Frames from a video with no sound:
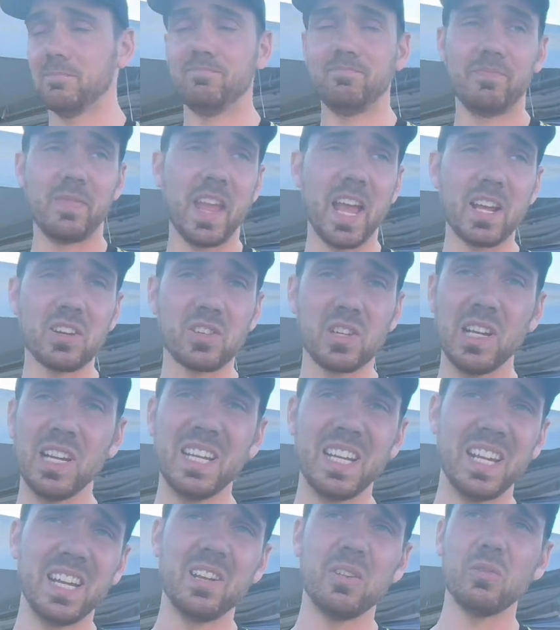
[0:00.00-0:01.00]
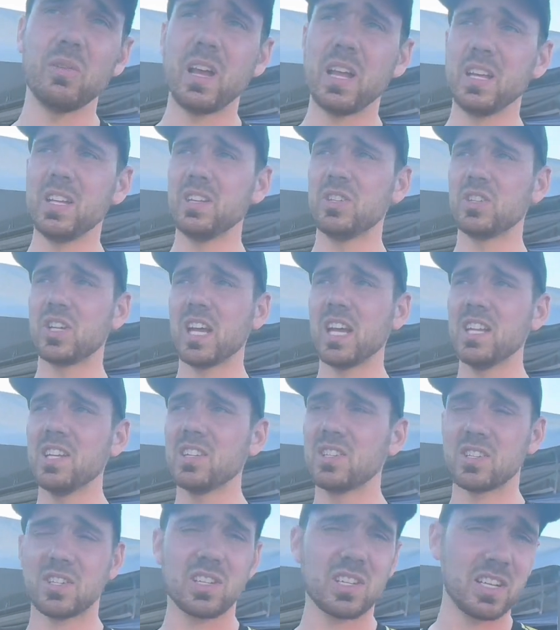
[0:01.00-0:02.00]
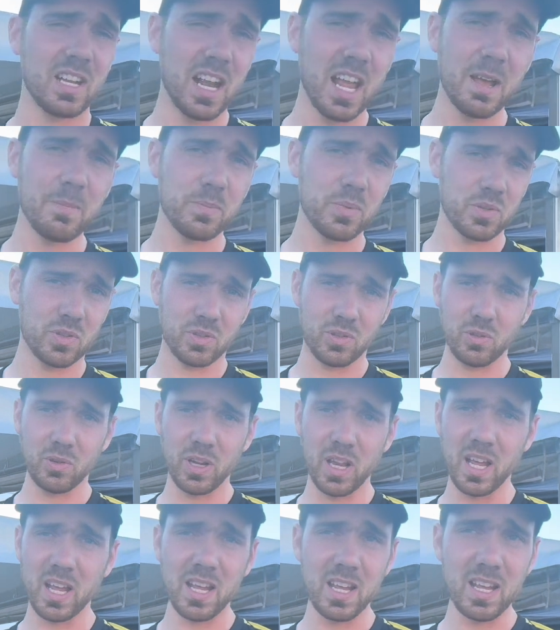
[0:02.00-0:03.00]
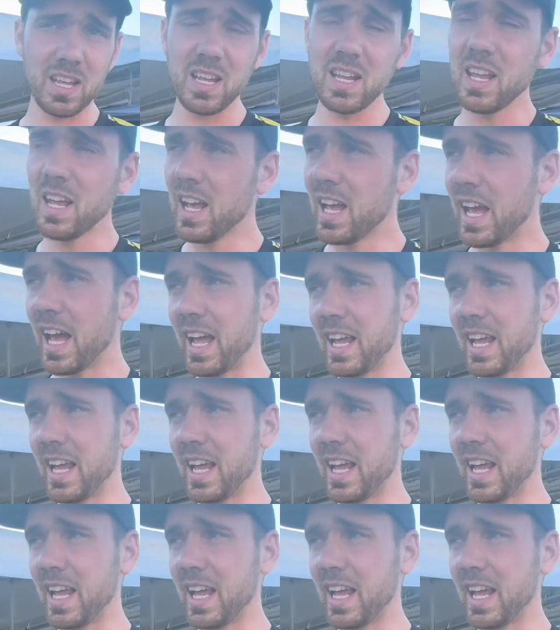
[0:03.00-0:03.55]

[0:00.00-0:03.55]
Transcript: Actually didn't do any chase laps today and